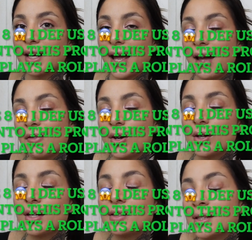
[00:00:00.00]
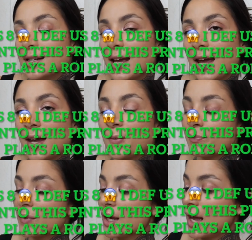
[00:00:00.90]
I have it on today.
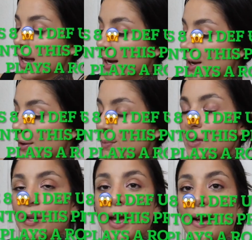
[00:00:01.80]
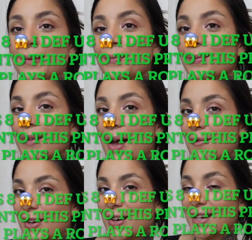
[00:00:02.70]
So yeah.
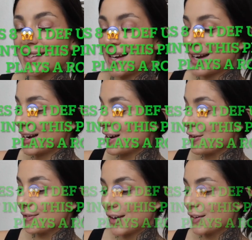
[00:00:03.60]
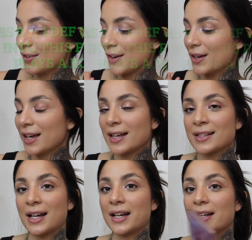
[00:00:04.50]
I'm very excited, very
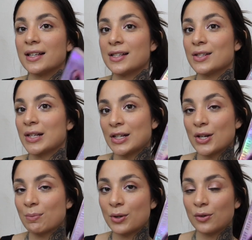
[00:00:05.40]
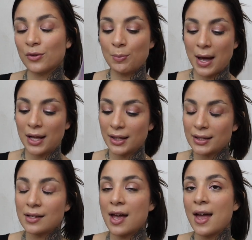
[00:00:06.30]
excited. This is such a beautiful
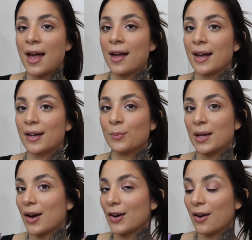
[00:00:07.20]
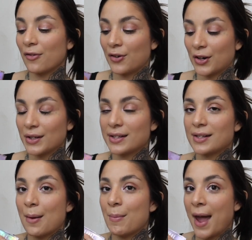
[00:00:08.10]
palette, and we got our
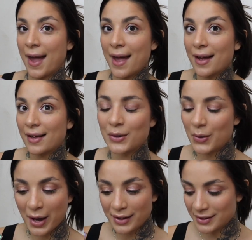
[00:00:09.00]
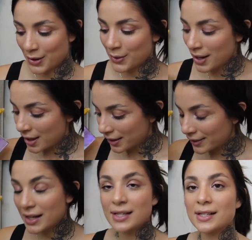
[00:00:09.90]
first pan. Okay, so
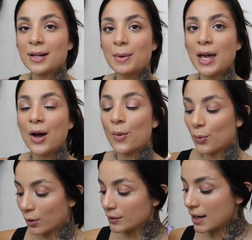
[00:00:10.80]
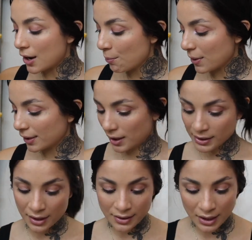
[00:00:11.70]
this is going to be rolled out, but
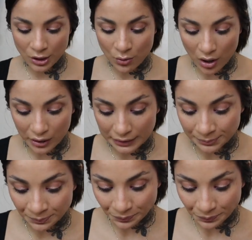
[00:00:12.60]
let's continue on.